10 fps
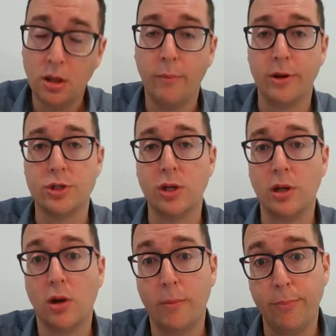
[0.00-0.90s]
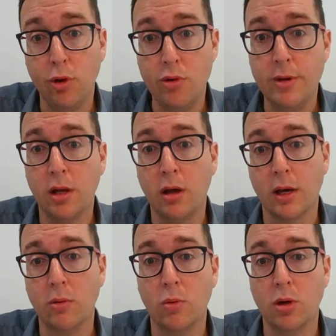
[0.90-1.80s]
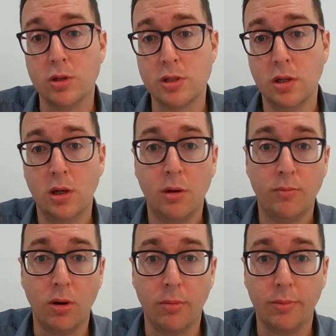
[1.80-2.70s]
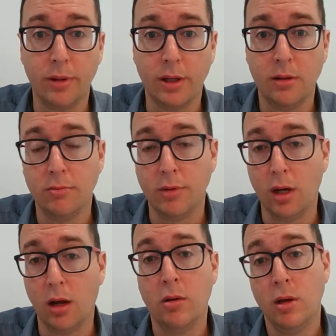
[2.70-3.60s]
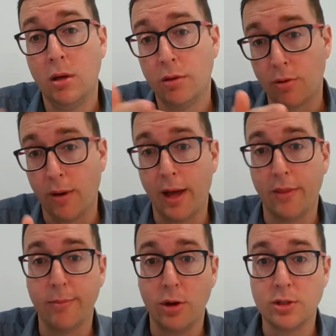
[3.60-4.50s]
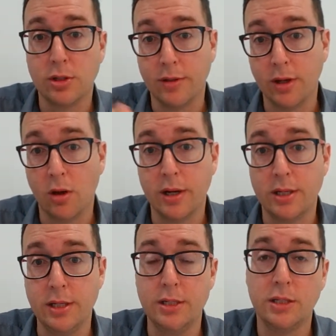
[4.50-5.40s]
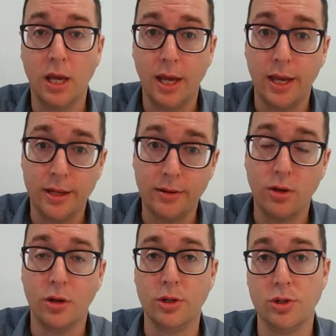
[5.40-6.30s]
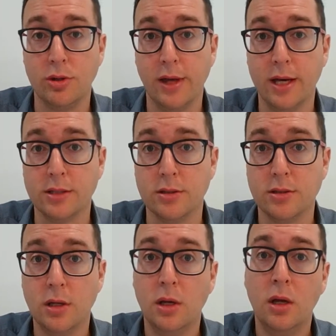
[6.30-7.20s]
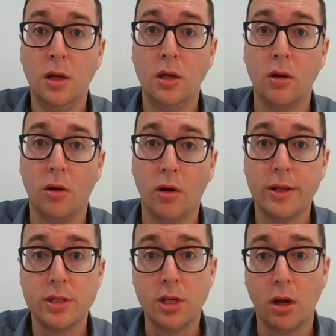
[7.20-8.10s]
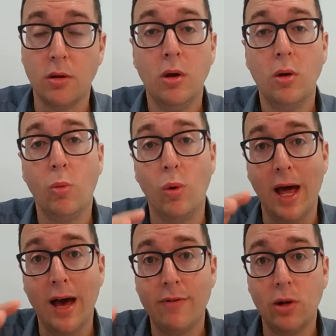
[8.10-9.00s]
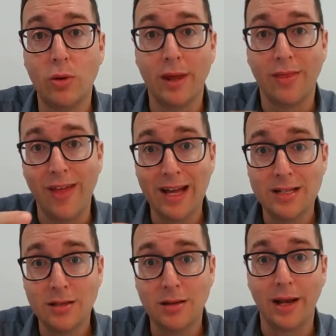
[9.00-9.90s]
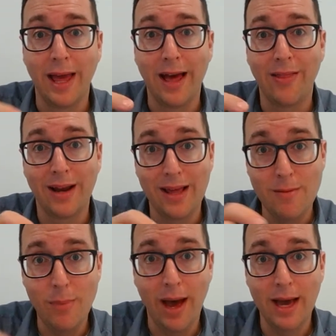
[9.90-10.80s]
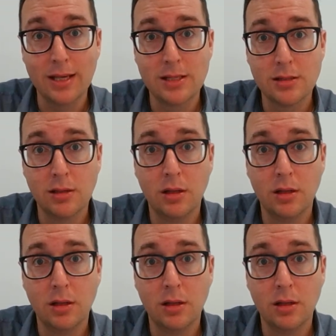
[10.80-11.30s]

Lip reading: but it's certainly not booming like it was probably, you know, throughout most of the 90s and the early 2000s. All right, so we'll have a look at that and how that impacts,